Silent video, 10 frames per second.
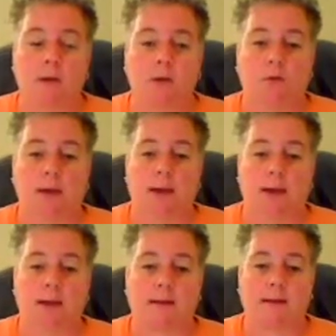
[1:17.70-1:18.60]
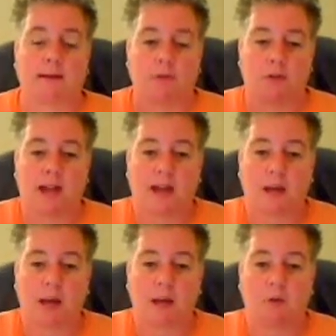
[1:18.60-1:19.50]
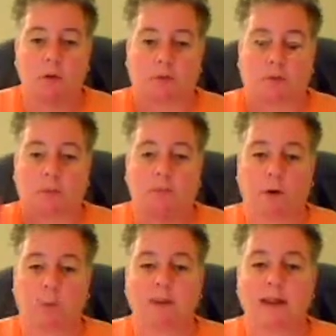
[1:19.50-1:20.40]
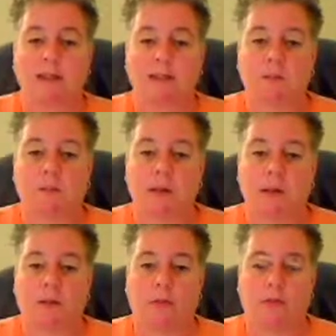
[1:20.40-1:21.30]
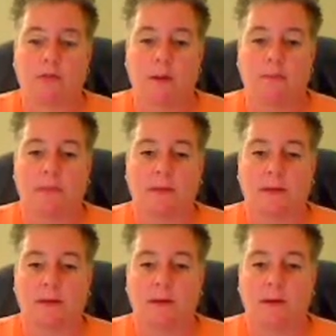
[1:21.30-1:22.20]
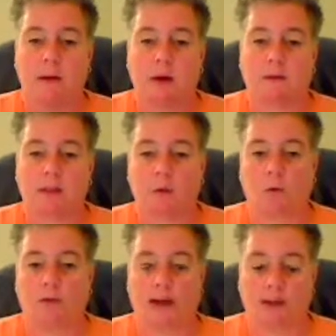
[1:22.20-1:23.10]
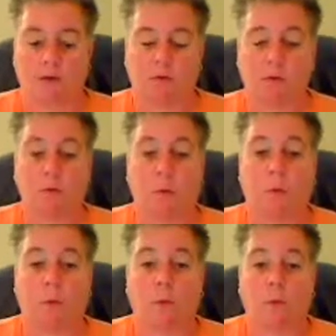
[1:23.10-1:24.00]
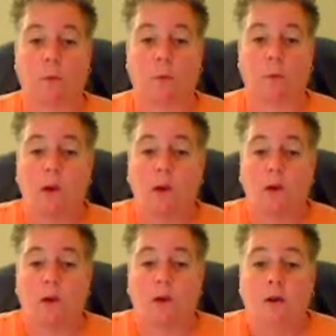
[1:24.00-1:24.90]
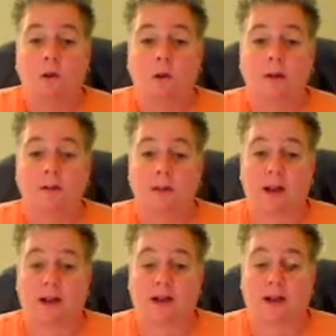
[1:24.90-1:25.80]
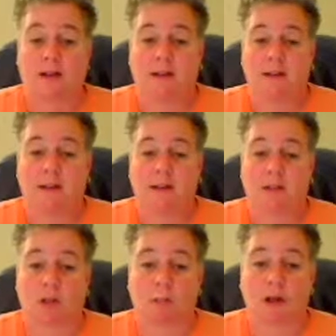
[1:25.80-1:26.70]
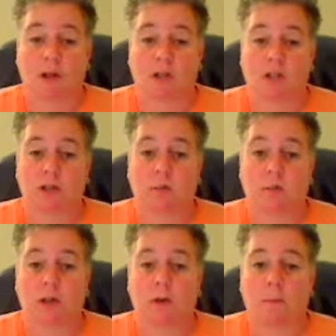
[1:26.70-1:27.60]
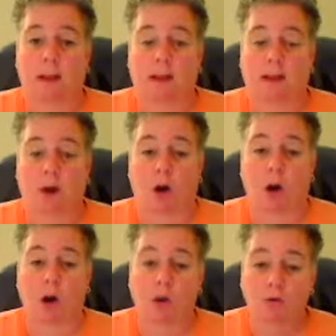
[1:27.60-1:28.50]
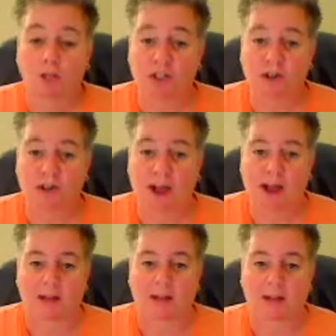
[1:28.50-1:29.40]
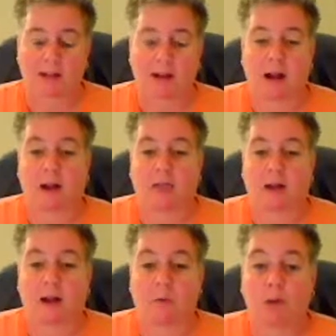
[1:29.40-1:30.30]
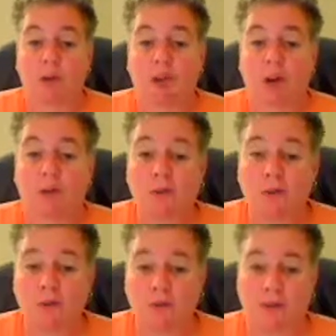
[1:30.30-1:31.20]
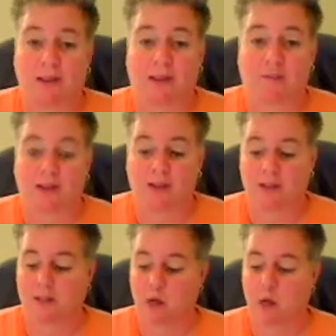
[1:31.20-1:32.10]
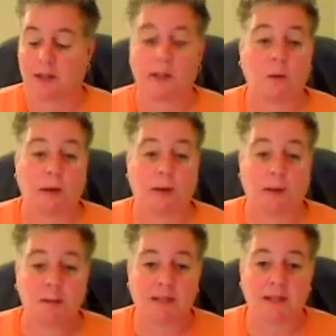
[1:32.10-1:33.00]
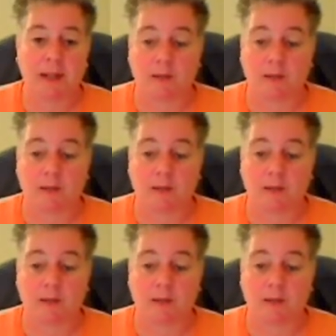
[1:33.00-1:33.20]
you can, if you take an item, you have to replace it with something of equal value. Well, we have kind of gotten into it so much that we are making our own geocaches, and I thought I would show you them. So anyway, let me tell you,